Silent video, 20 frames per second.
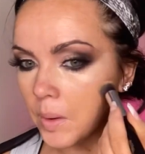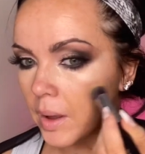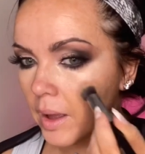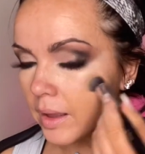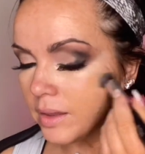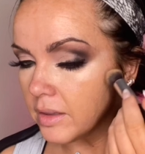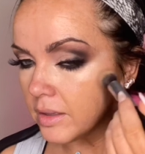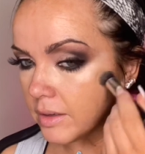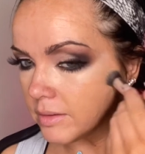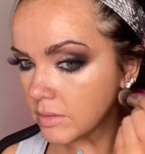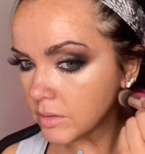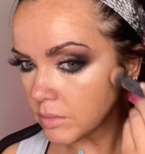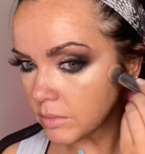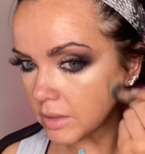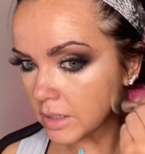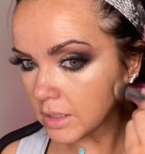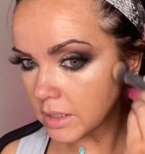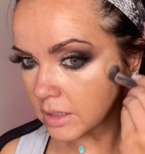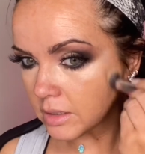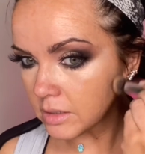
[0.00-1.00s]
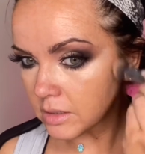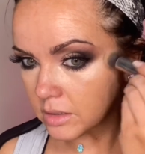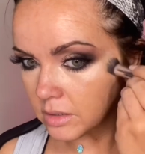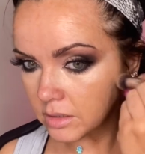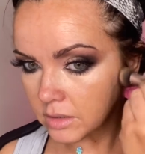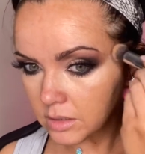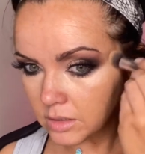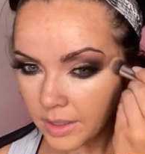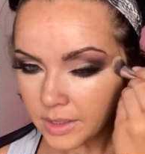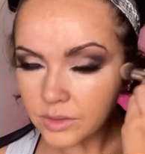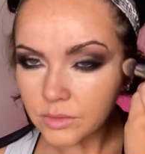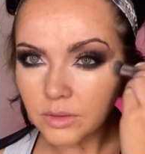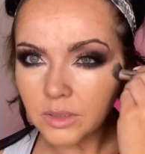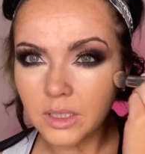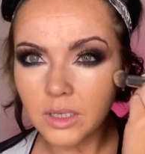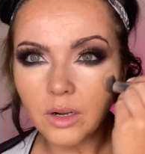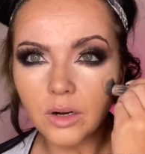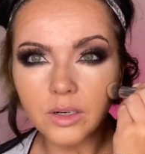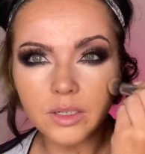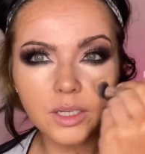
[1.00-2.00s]
I love the way that looks. It's
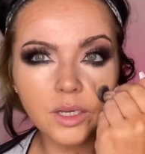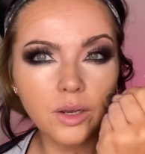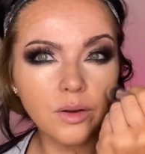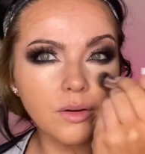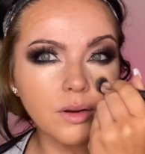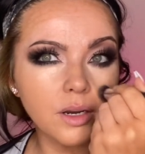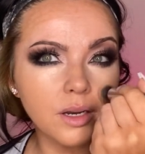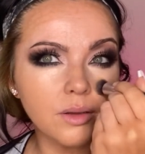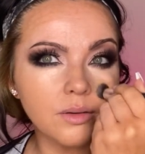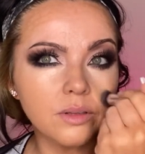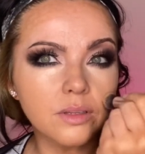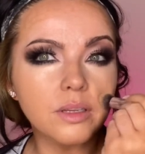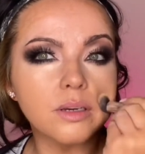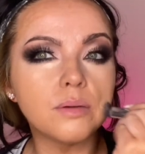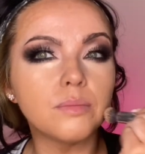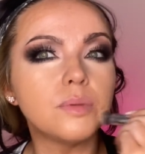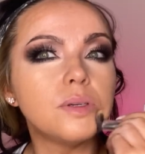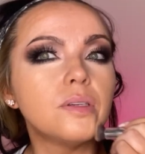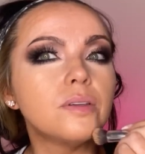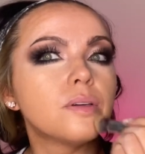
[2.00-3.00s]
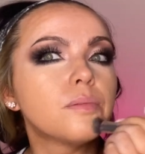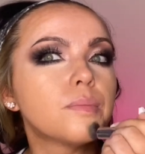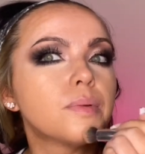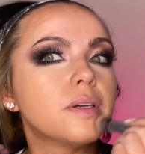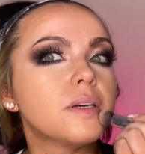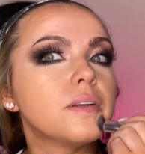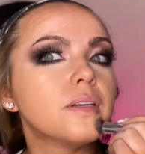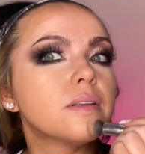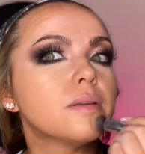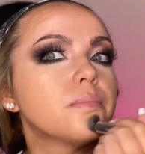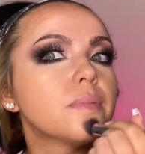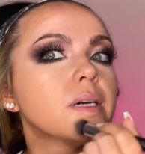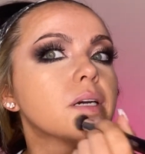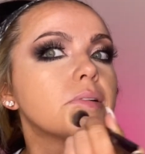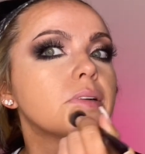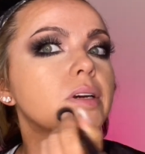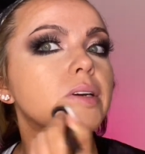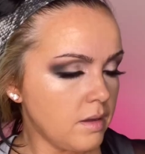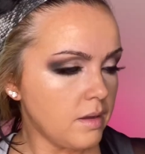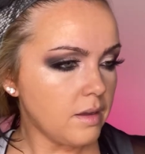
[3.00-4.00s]
really hard to get ready without music playing in the
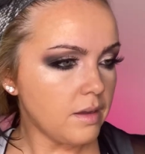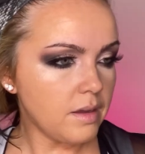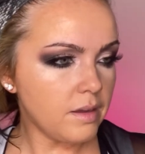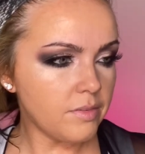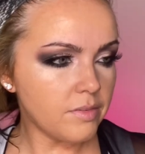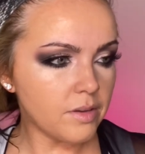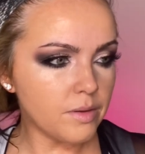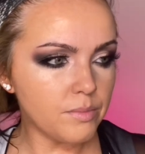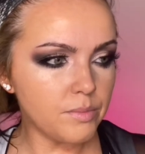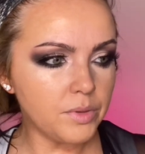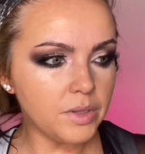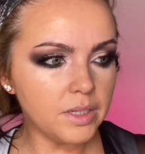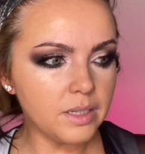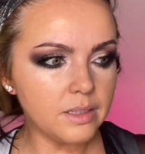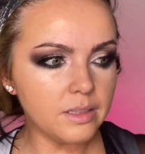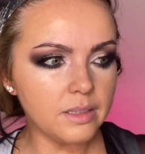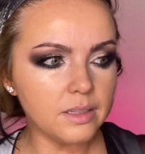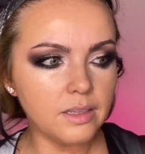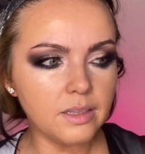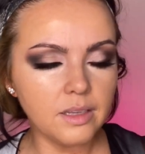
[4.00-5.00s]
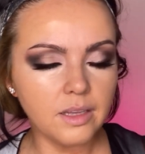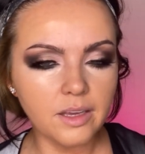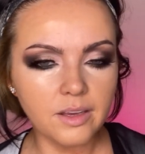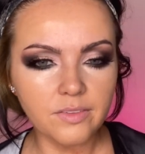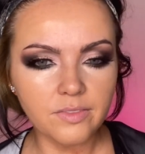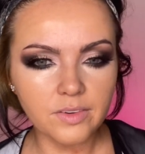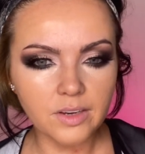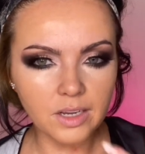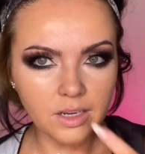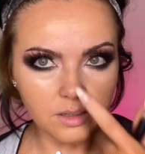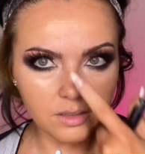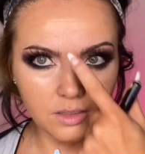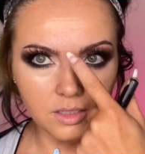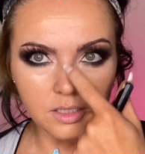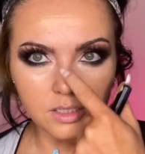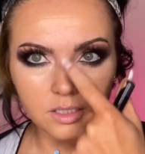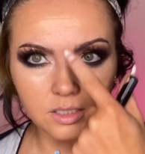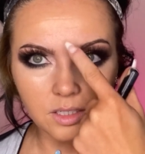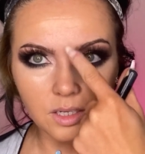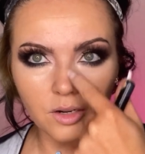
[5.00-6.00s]
background. I've completely left out
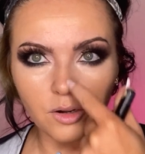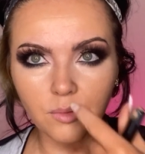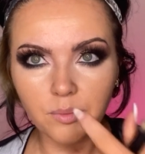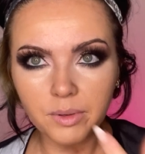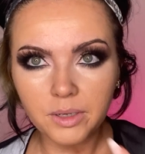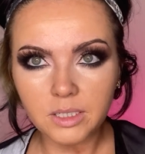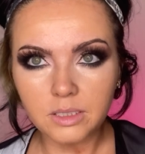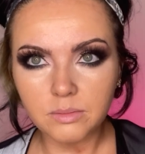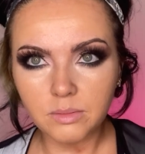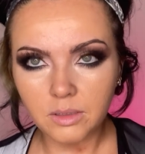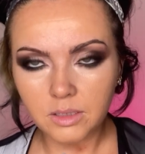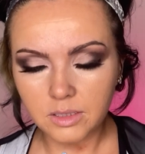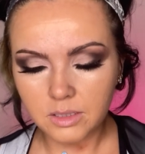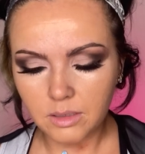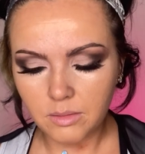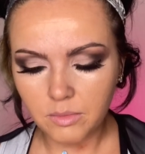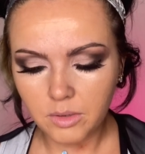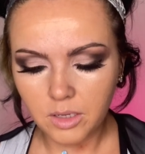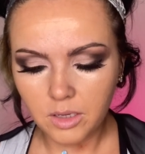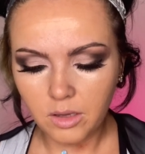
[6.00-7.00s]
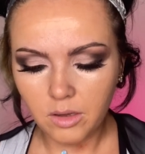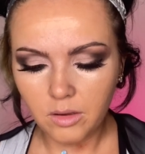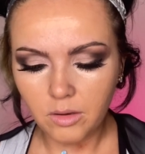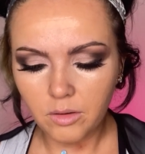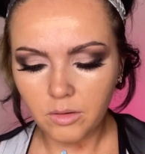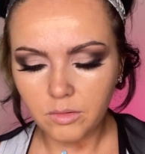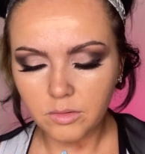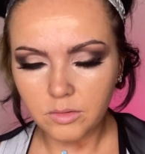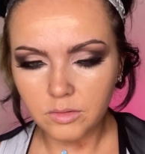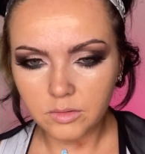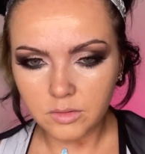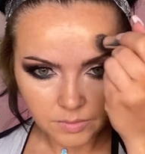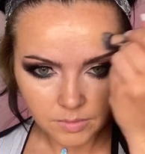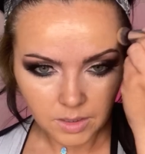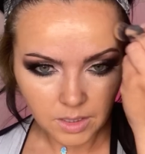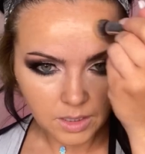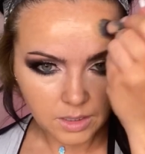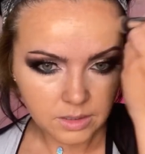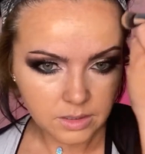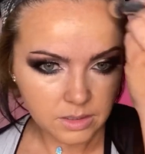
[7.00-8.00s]
this centerpiece because I'm gonna use
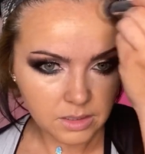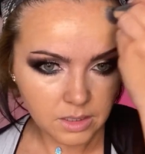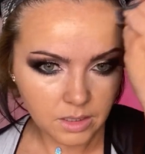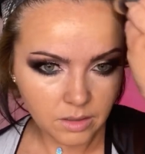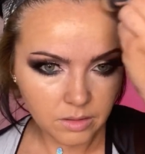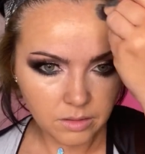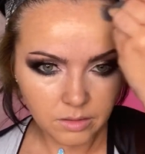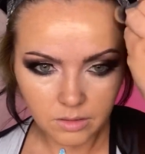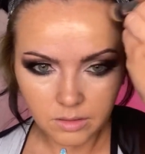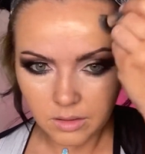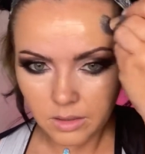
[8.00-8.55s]
concealer